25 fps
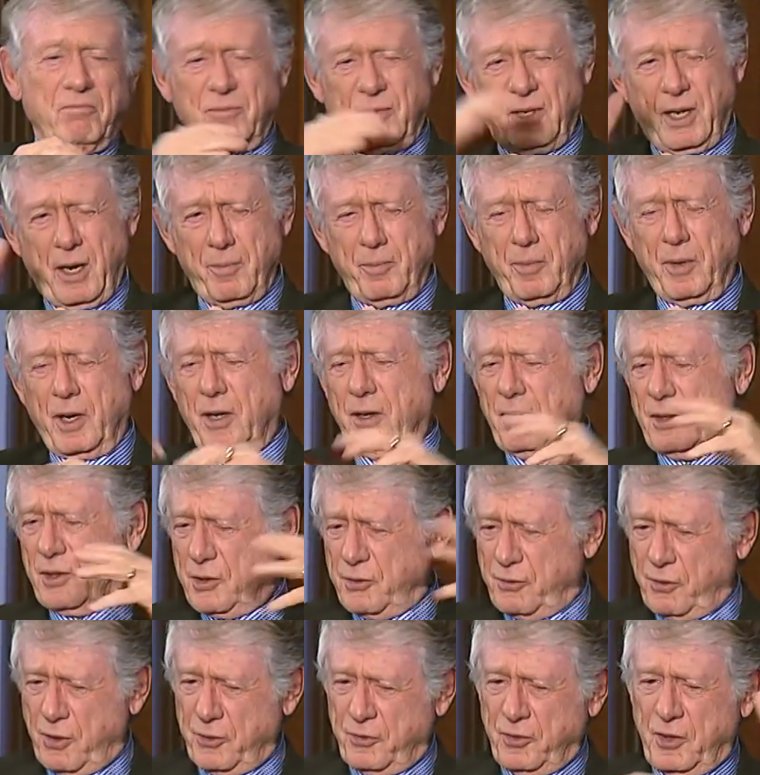10 minutes,
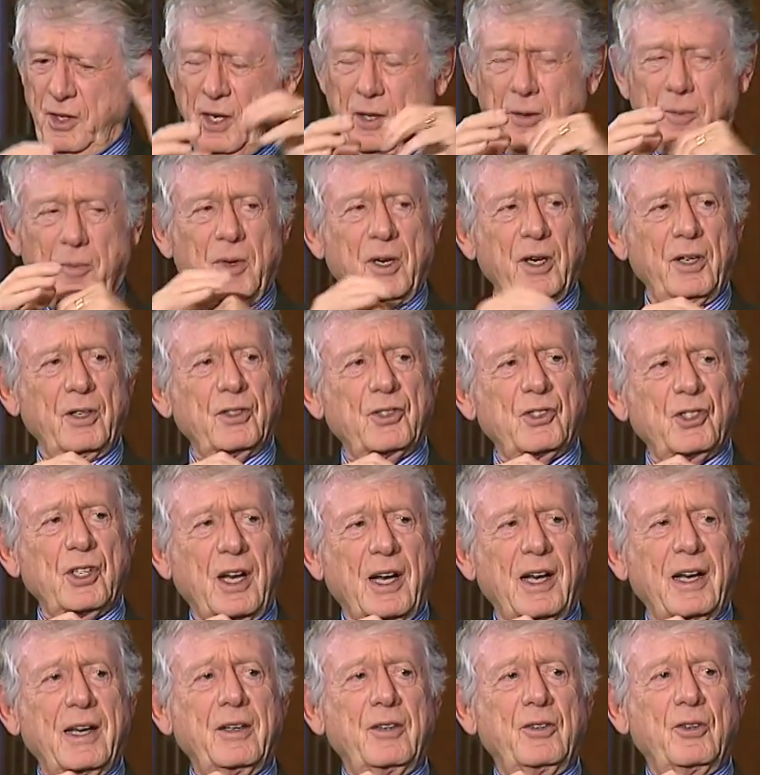15 minutes,
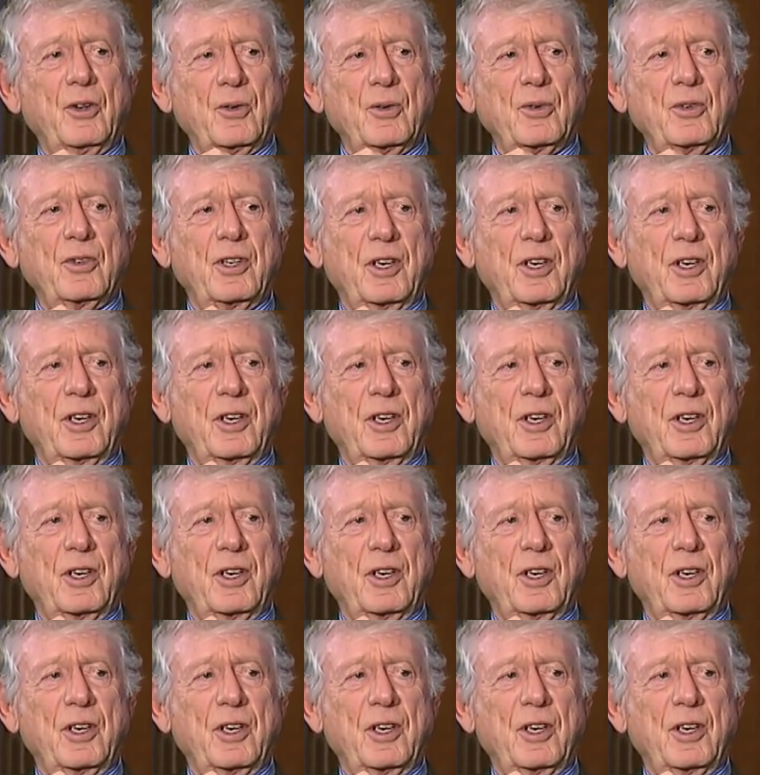I don't